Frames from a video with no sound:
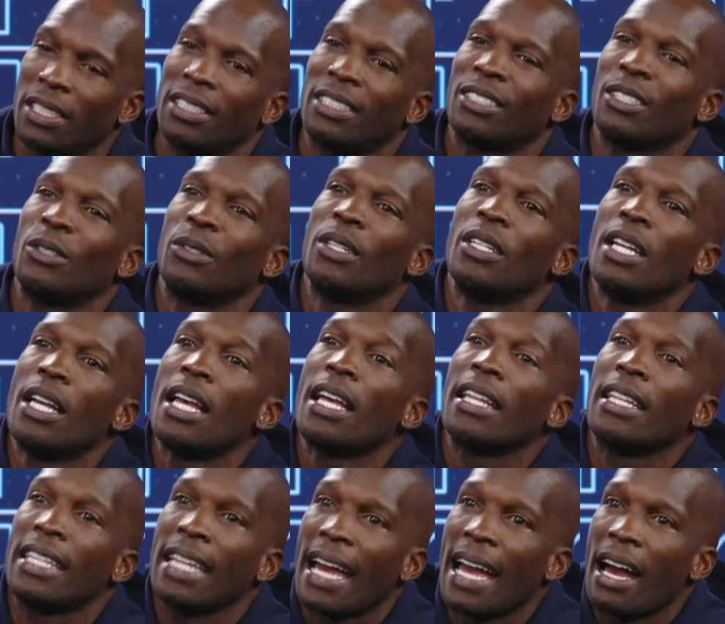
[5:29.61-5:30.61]
So
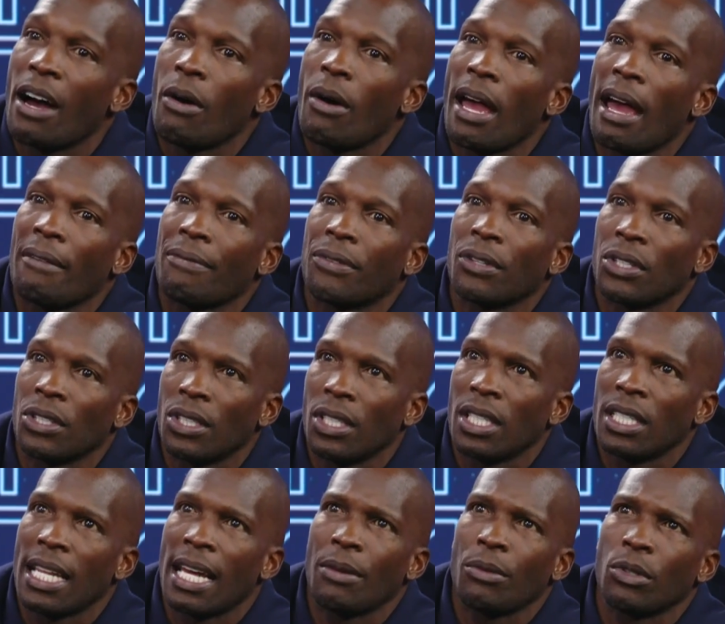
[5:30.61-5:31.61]
now after a year,
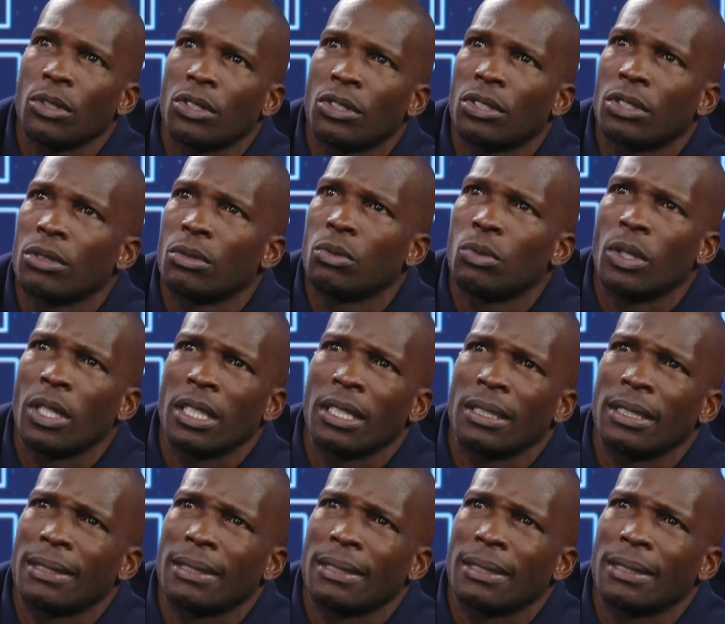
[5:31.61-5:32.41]
that was what,